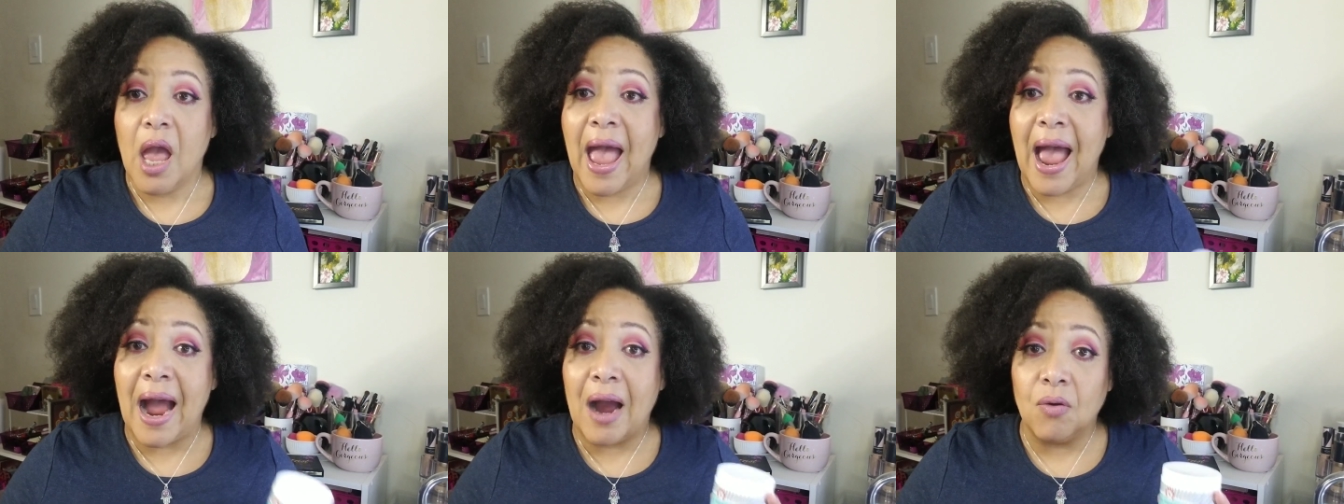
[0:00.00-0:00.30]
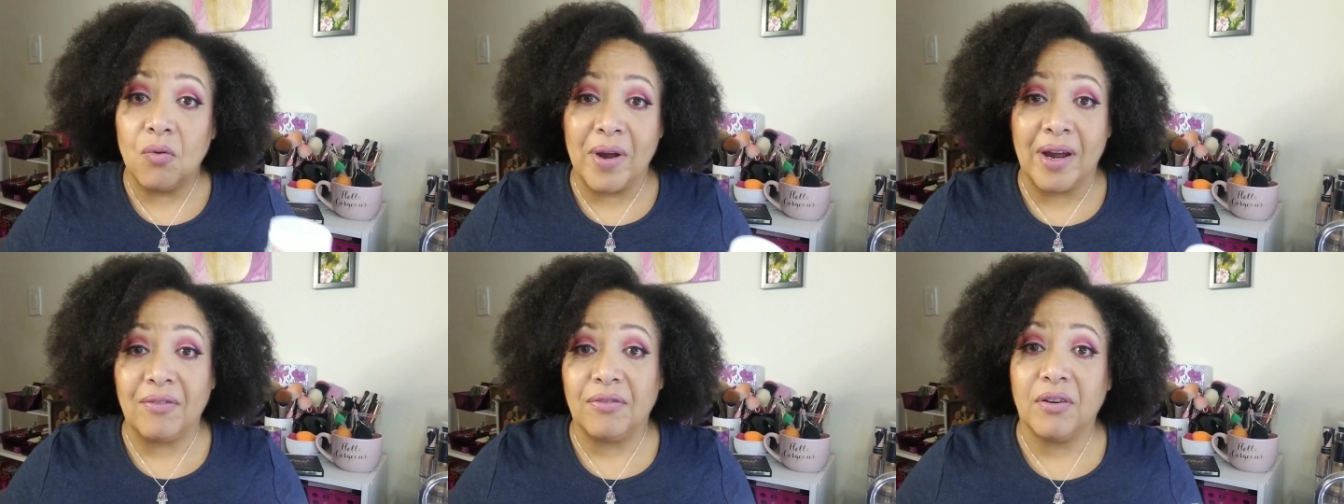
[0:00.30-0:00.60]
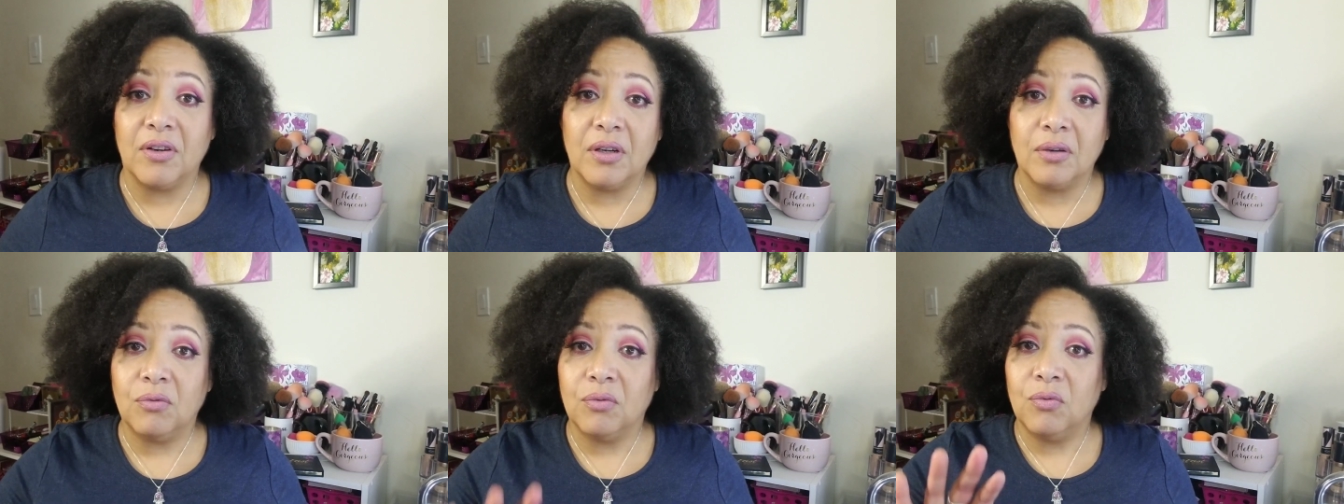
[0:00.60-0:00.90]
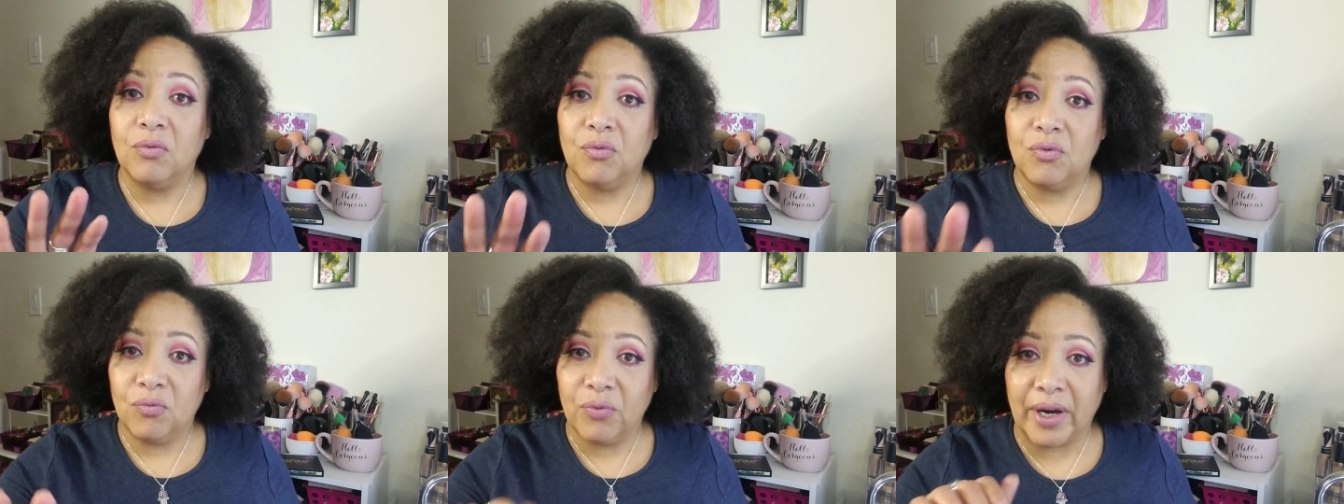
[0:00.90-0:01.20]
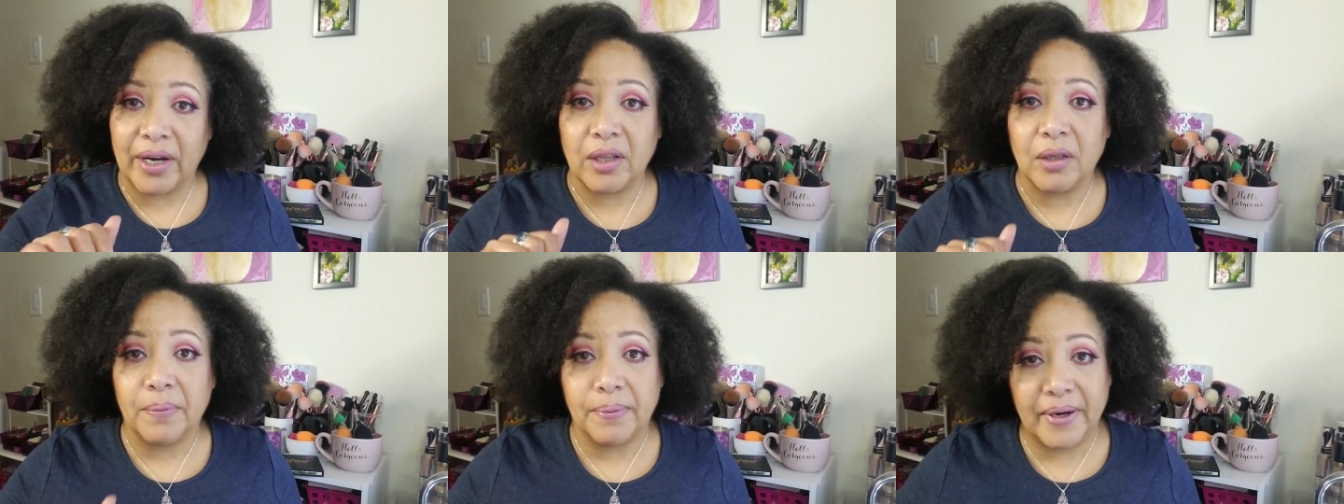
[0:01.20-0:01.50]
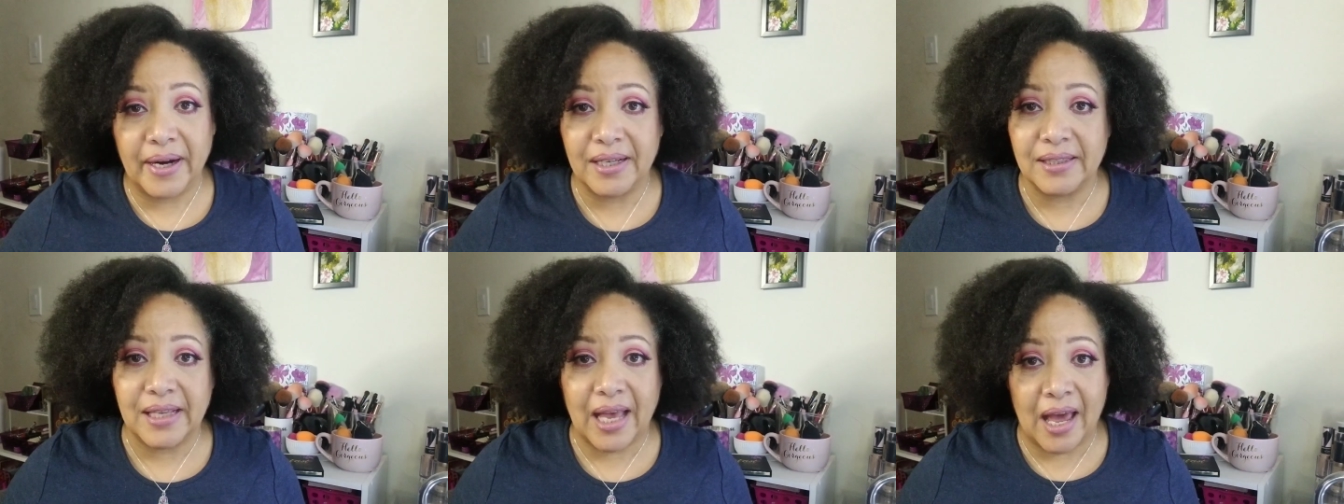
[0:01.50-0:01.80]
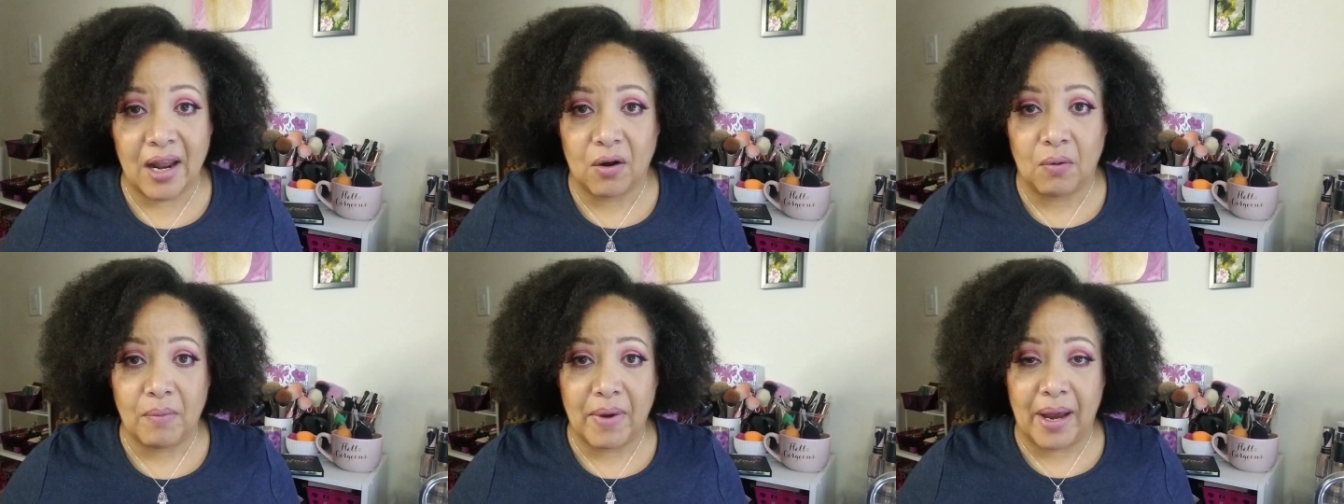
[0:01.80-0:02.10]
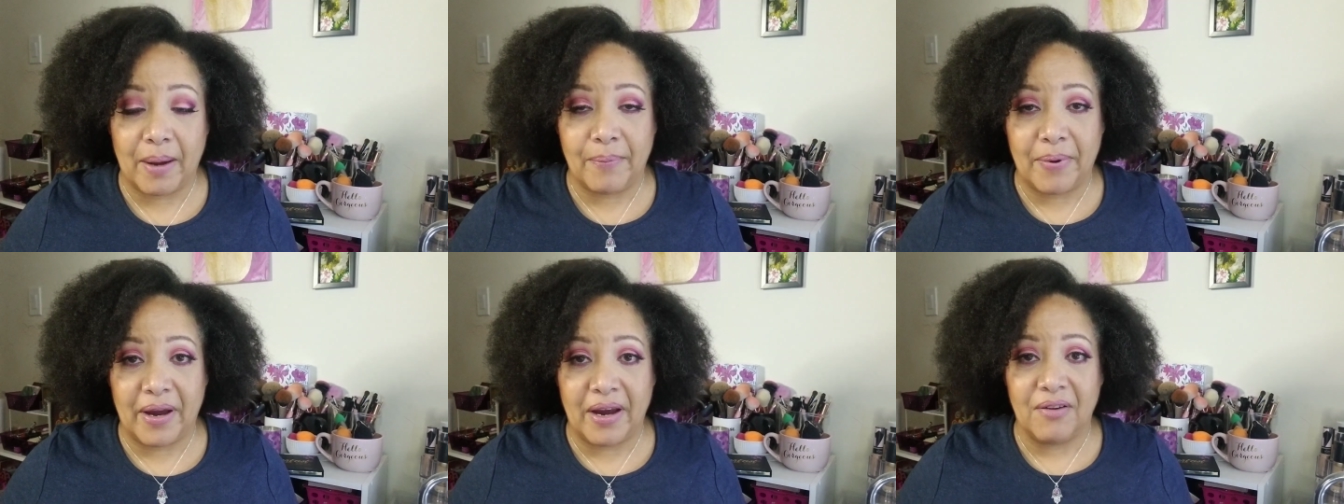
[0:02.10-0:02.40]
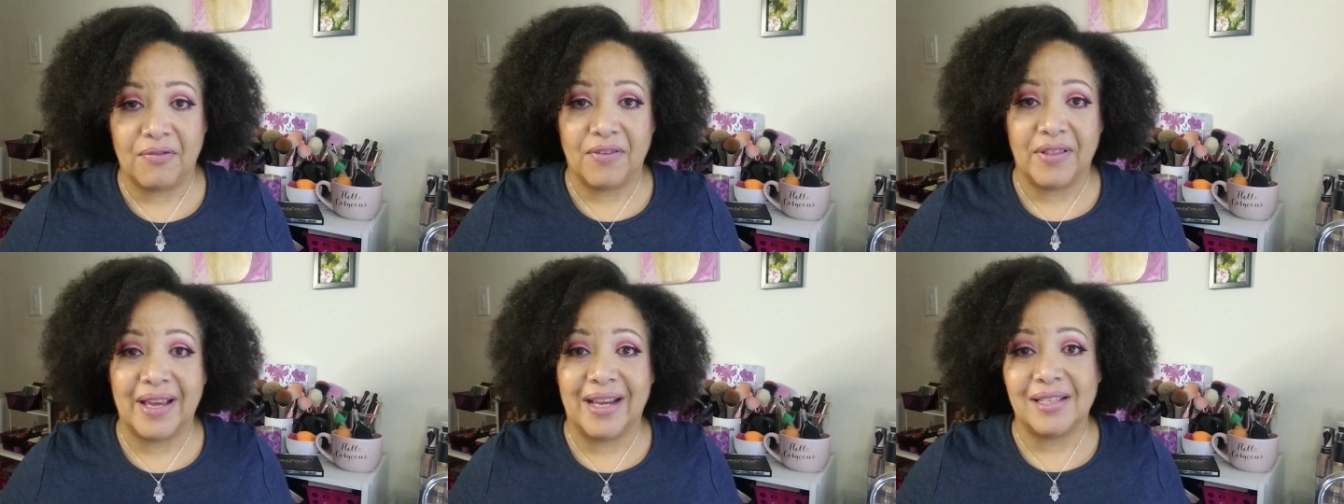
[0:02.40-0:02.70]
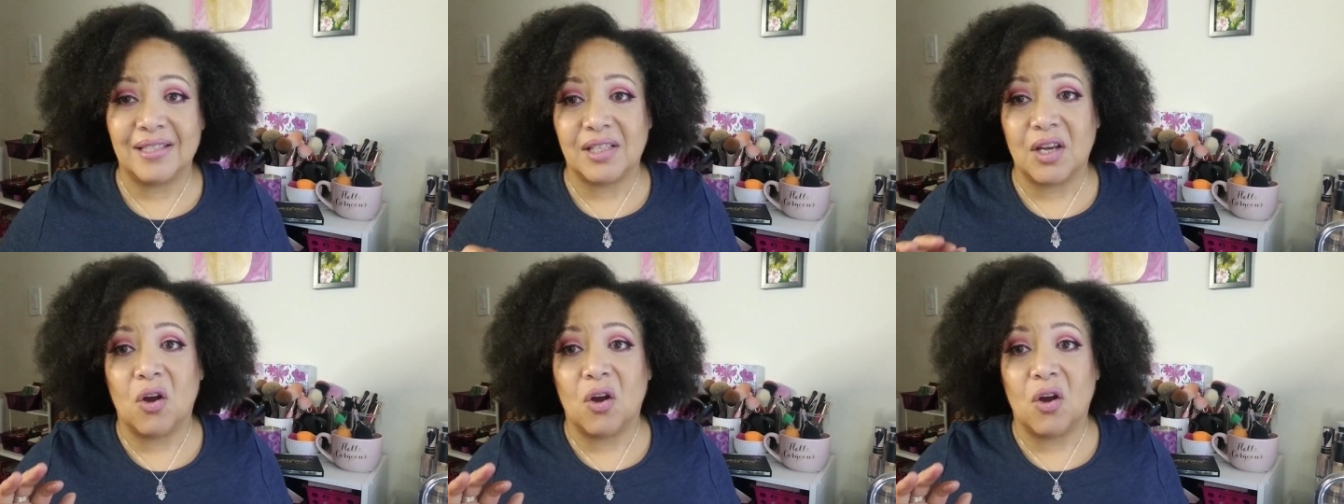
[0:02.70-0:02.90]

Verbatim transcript: However, regular price, I don't mind paying for that.